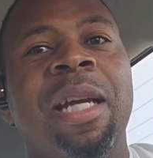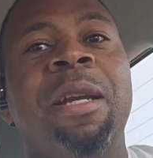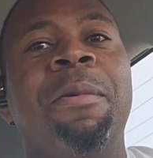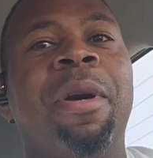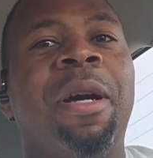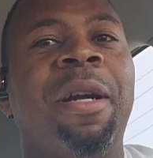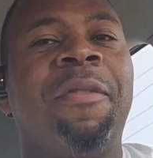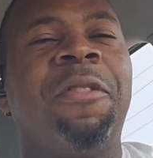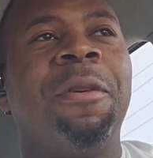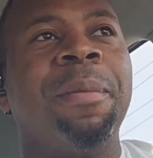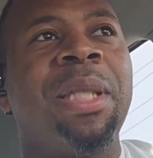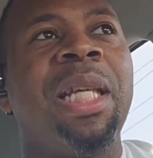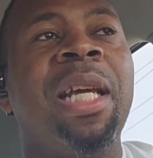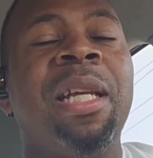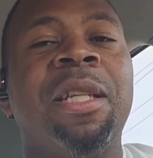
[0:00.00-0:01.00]
anywhere
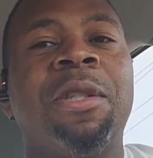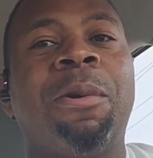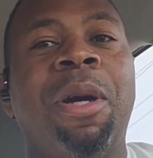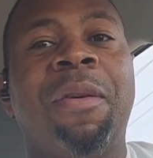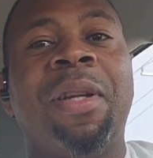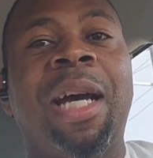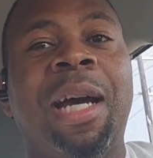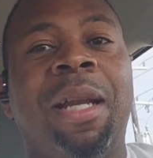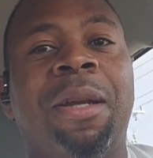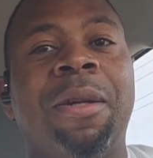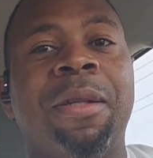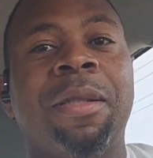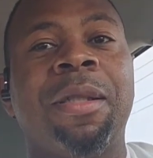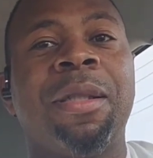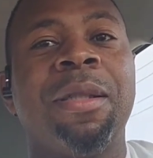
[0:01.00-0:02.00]
from 10 to
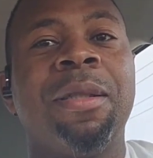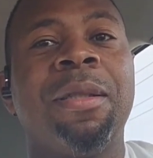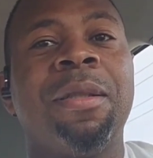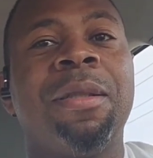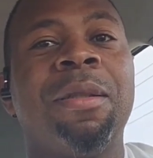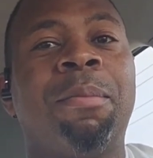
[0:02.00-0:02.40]
$12